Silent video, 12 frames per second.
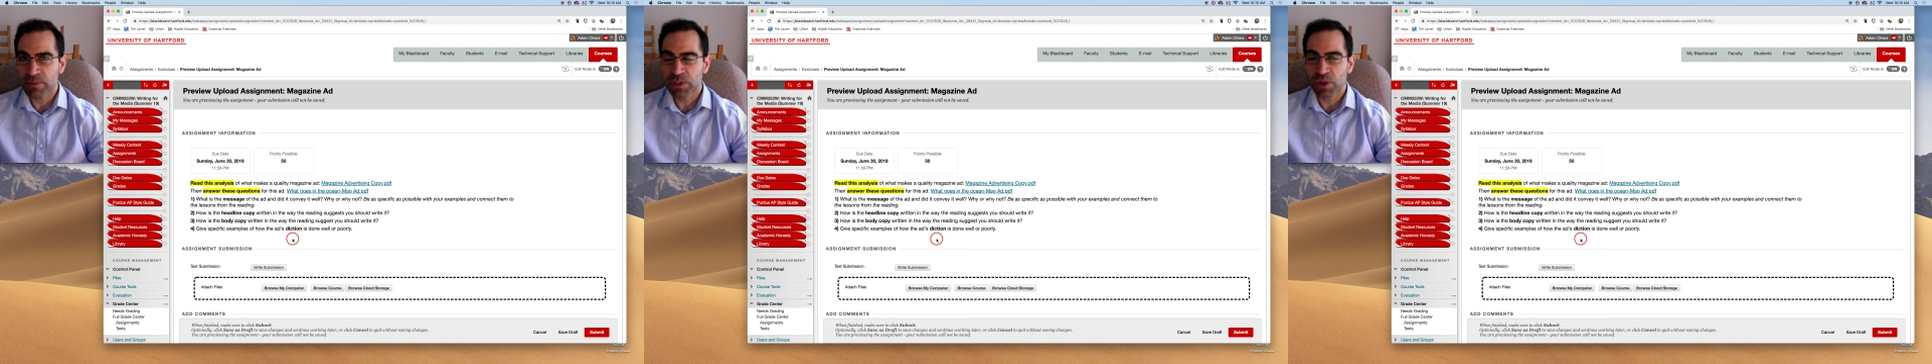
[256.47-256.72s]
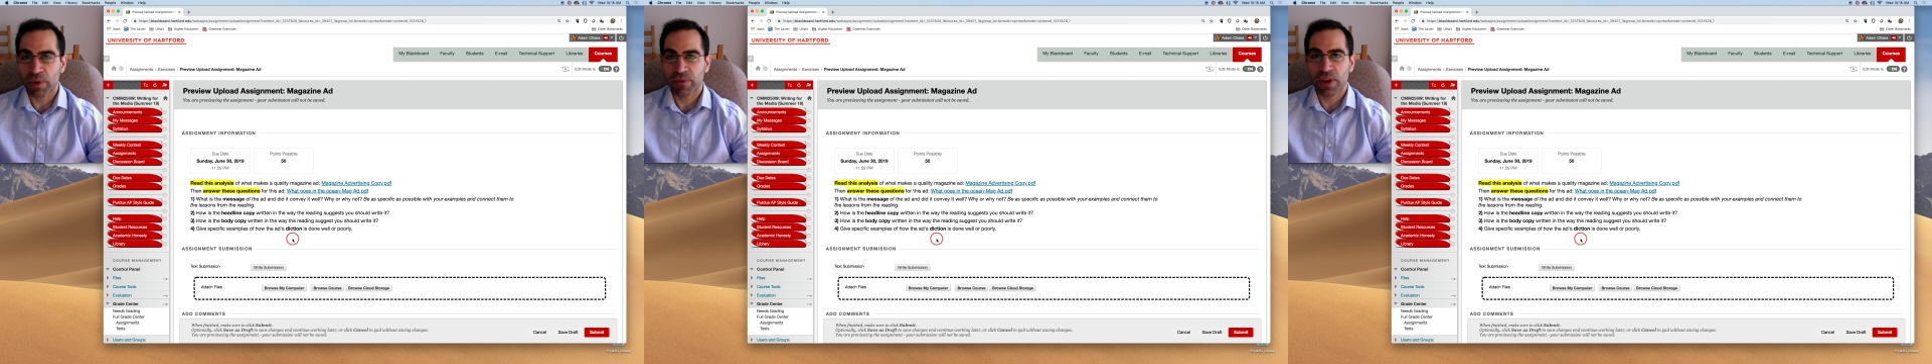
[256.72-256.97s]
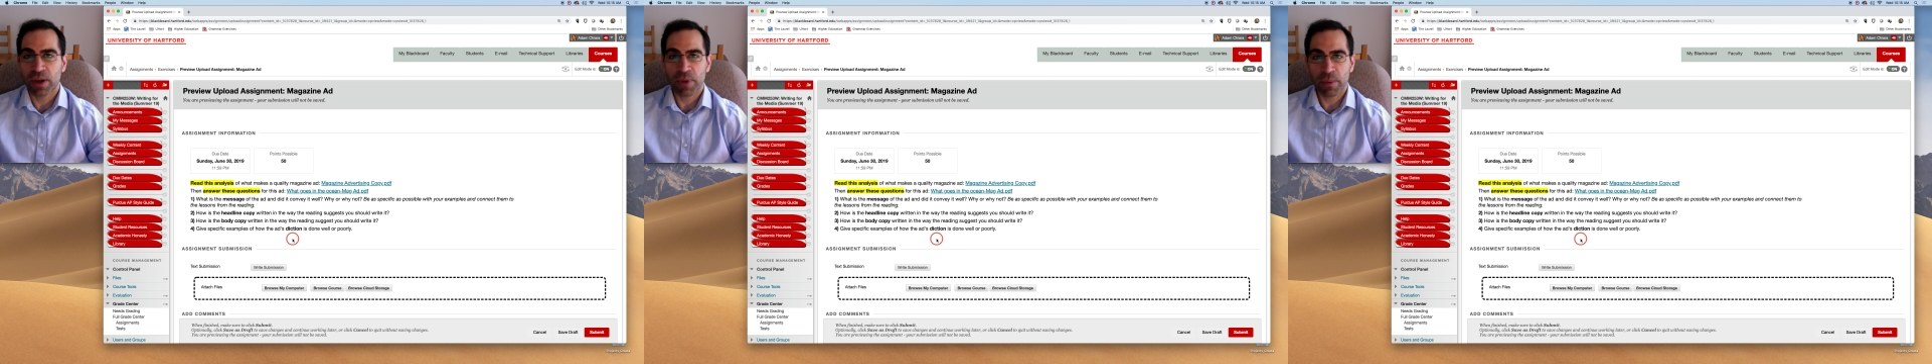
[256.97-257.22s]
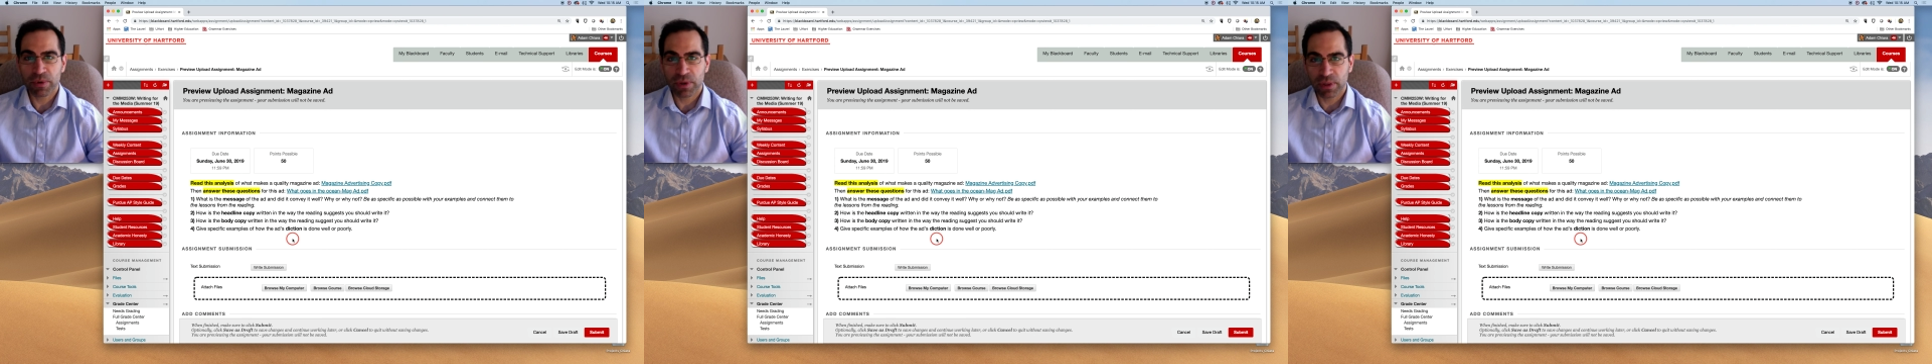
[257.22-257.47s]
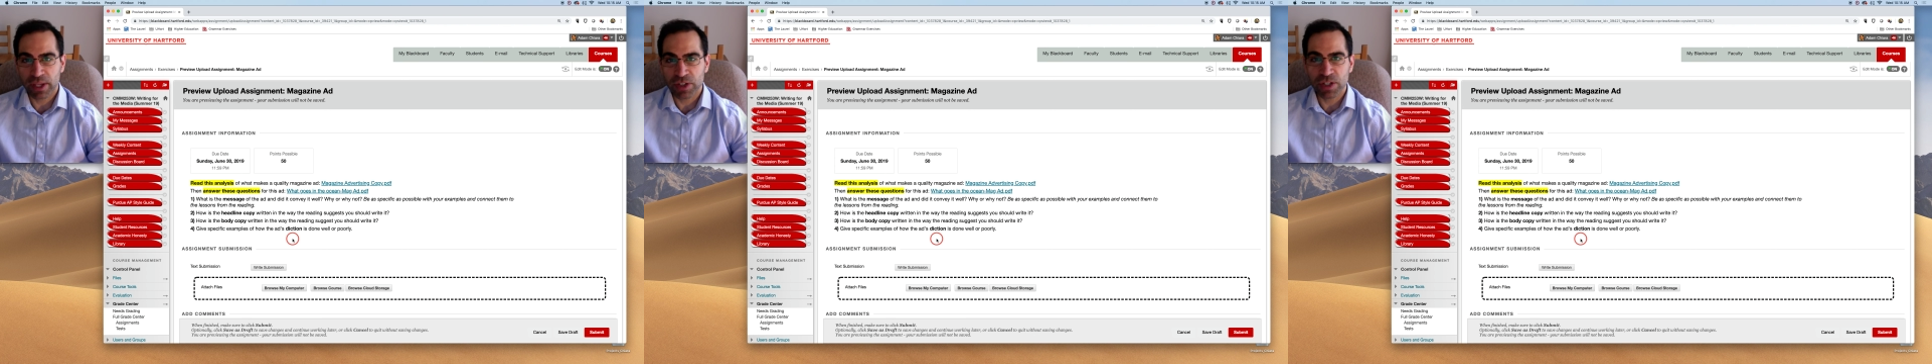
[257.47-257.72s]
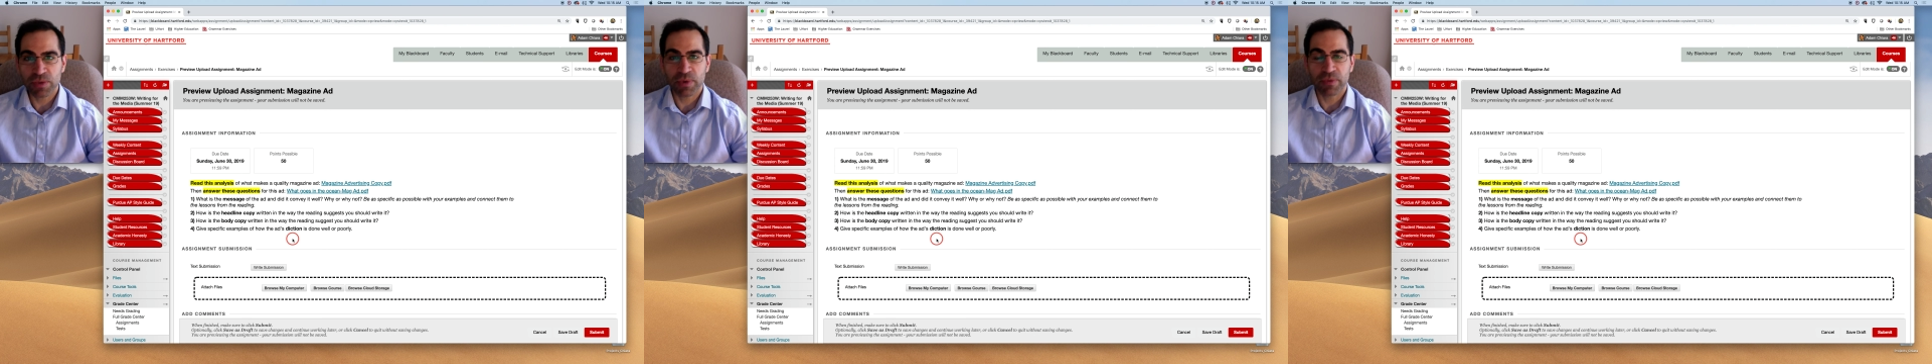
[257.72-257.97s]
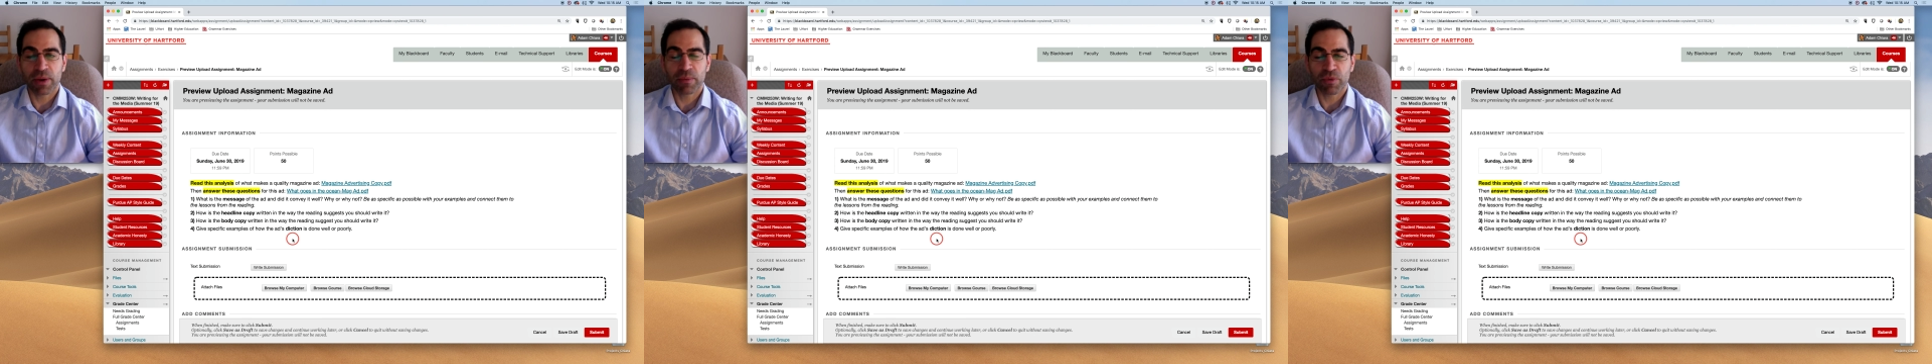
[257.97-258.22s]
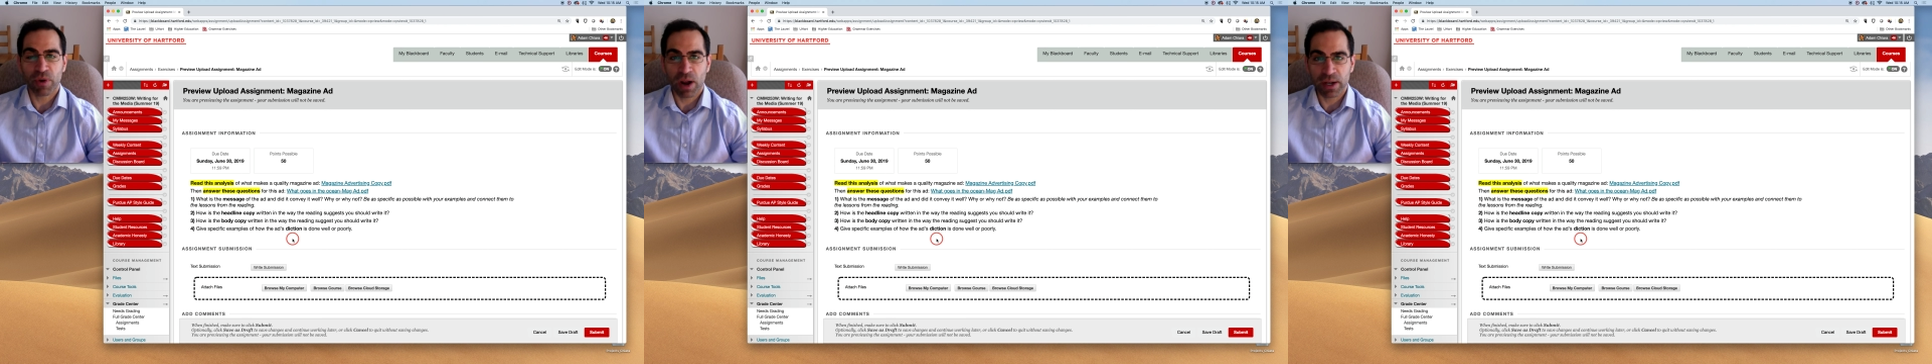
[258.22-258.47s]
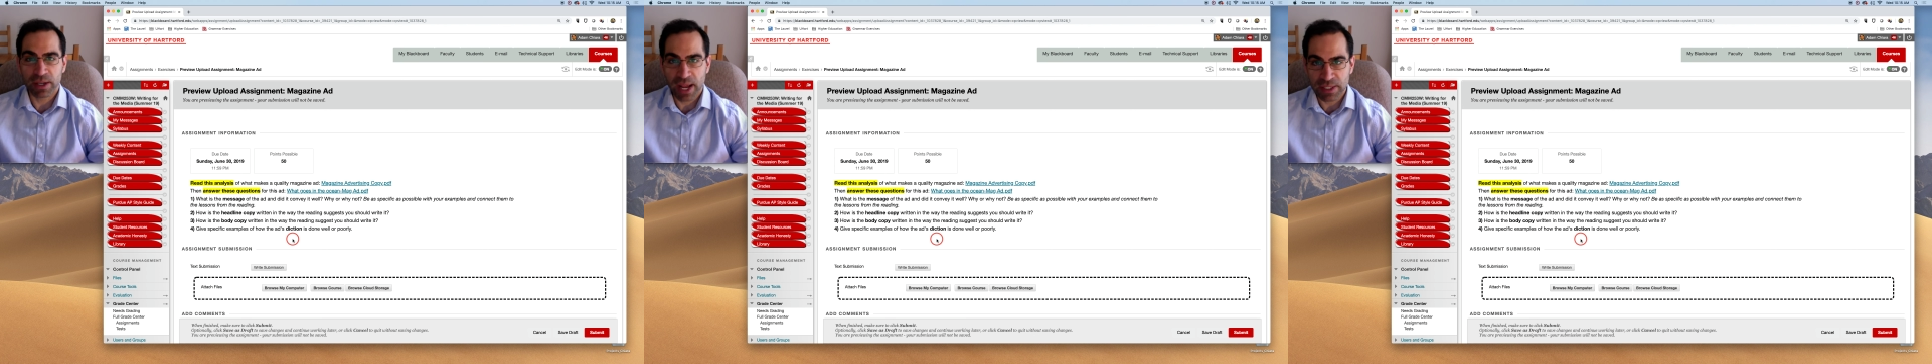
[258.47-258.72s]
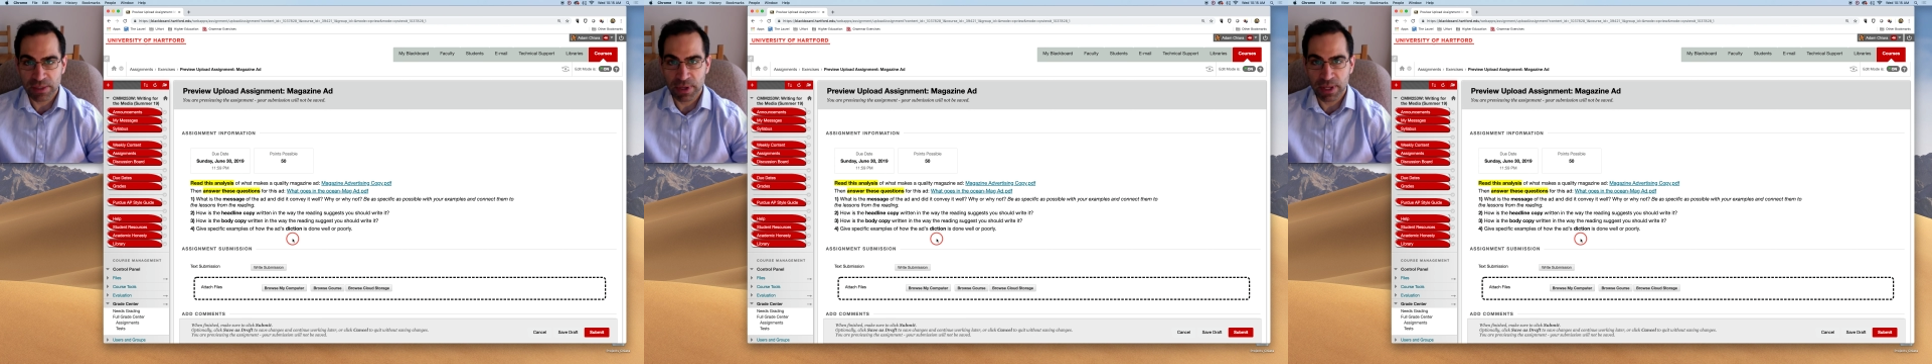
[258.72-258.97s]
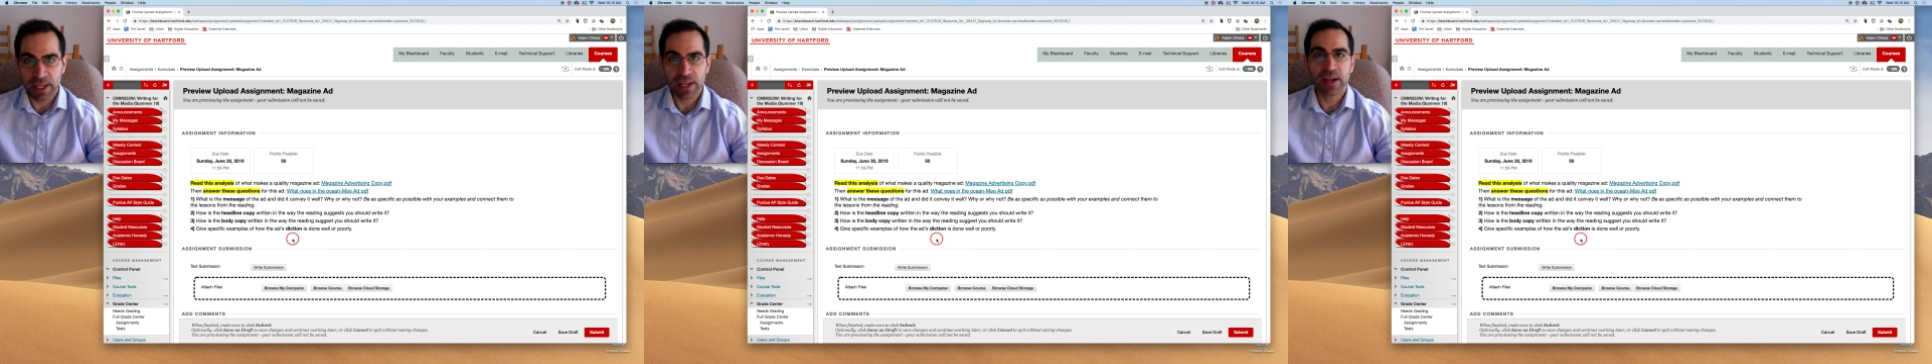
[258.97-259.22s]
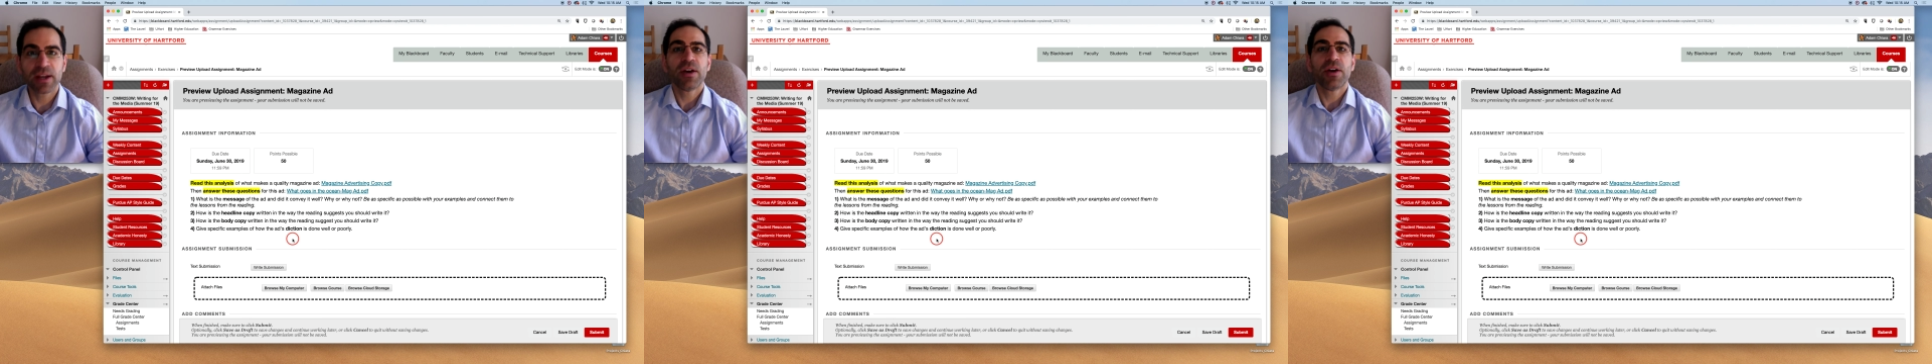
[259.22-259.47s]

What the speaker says: So we've done public relations, we've done broadcast media,